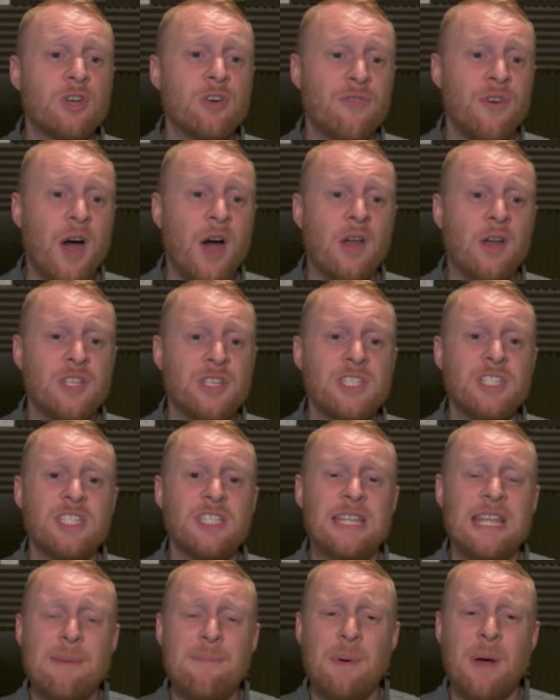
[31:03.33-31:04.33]
Sylvanas and
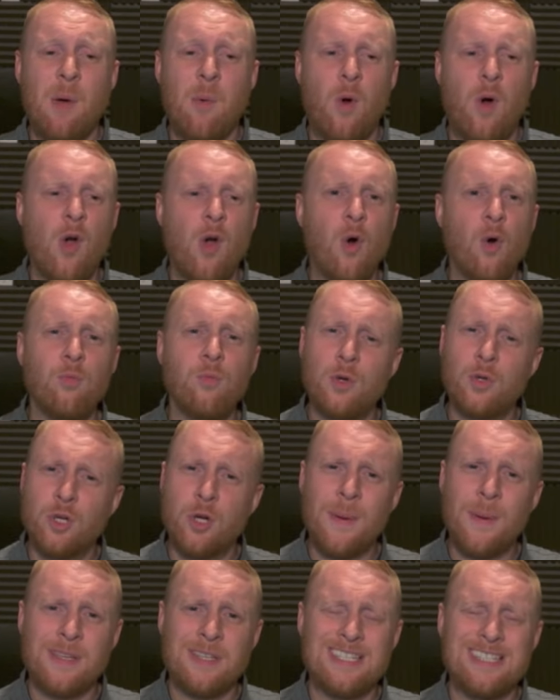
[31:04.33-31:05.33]
Sneed by one gold. Not
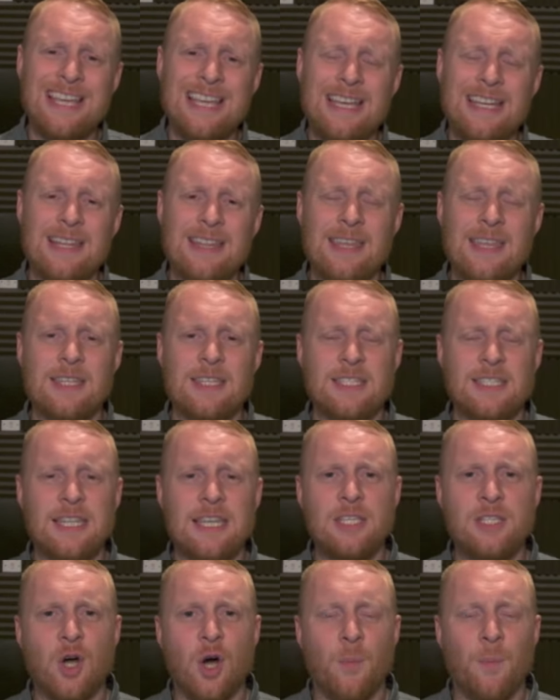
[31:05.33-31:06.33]
sure about Sneed. I think that
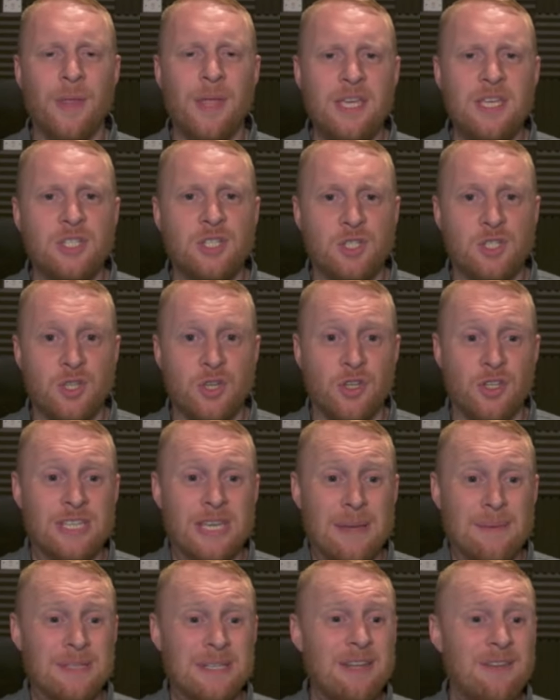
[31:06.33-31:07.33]
Sneed's got a place at certain
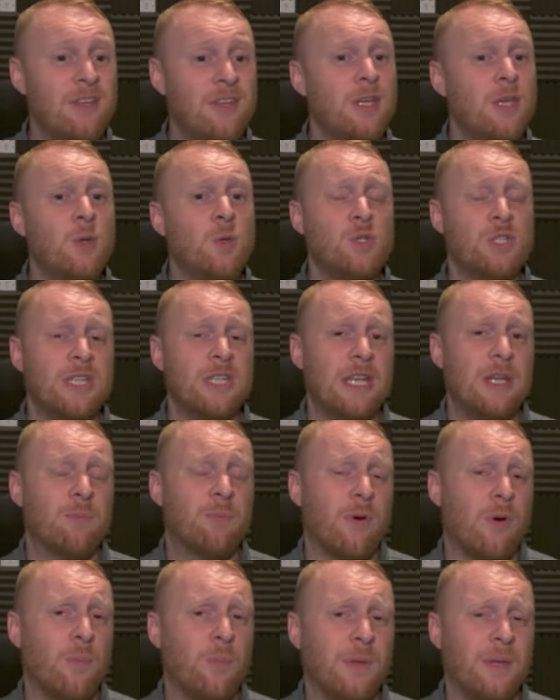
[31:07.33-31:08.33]
times. And if you use Sneed
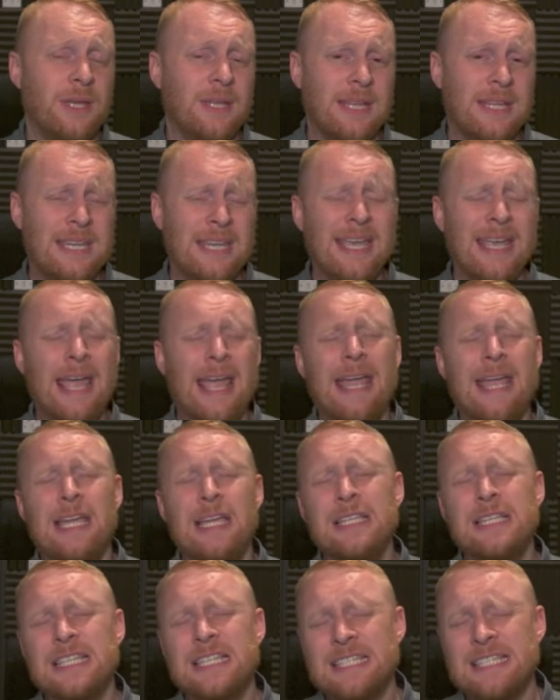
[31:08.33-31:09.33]
properly, then you can get
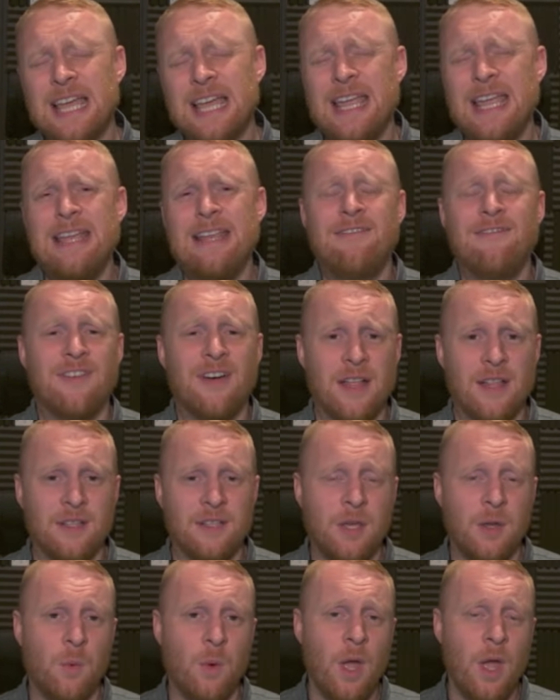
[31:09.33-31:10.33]
insane
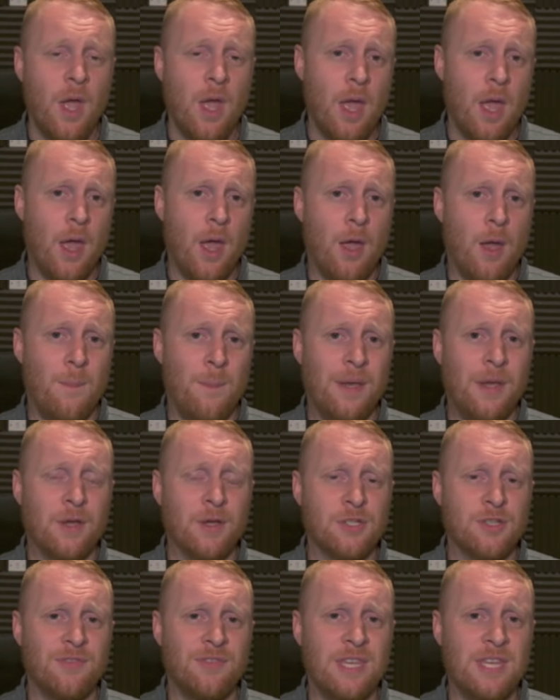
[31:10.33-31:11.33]
value uh,
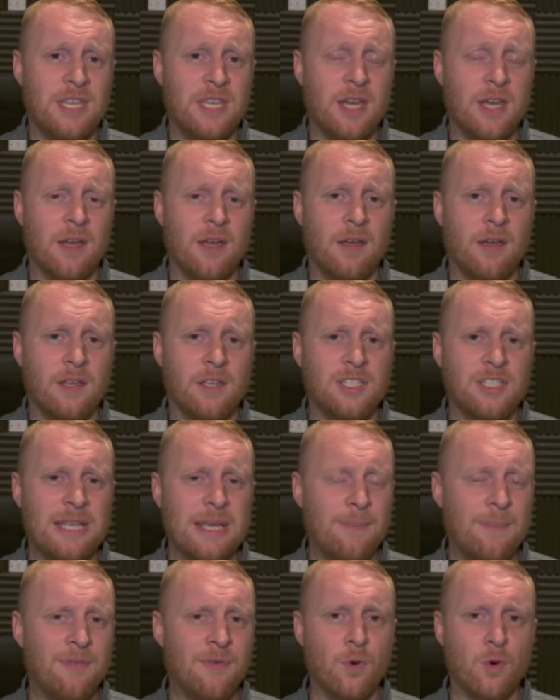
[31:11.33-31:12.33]
because of the uh,
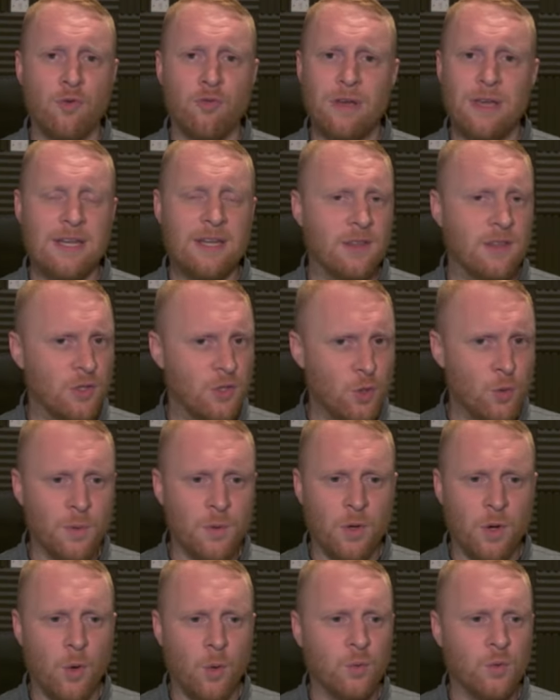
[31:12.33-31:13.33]
Sneed before Greed and the double
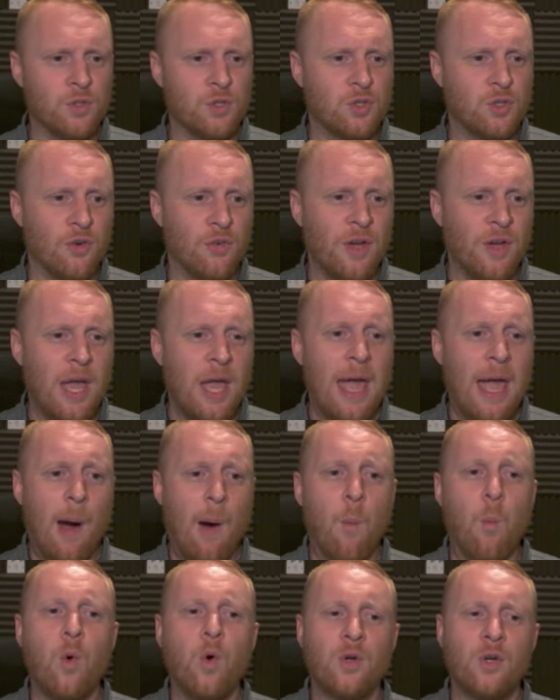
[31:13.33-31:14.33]
gold and stuff. I
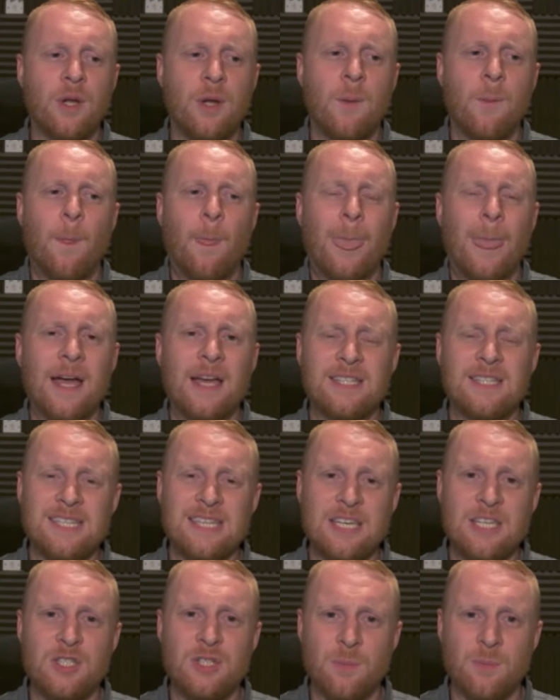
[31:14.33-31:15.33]
would like to
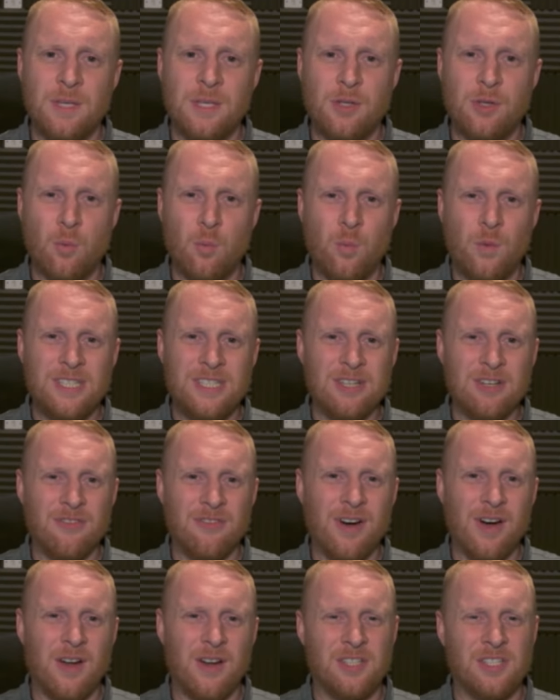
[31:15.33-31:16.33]
see something done with
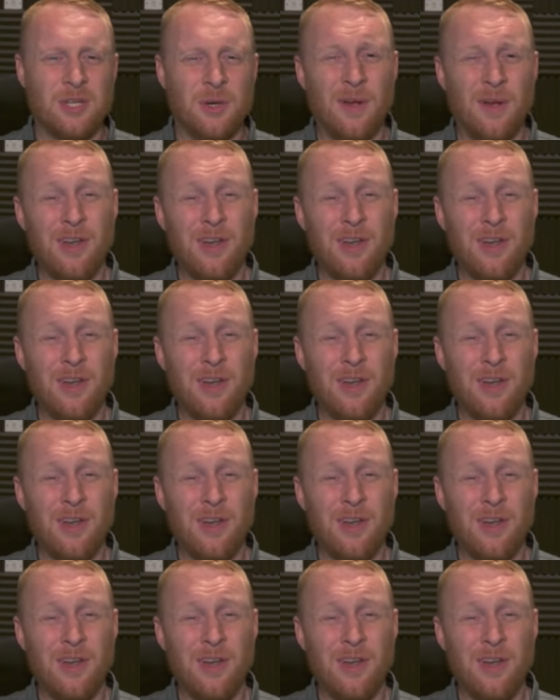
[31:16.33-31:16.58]
Sylvanas, though.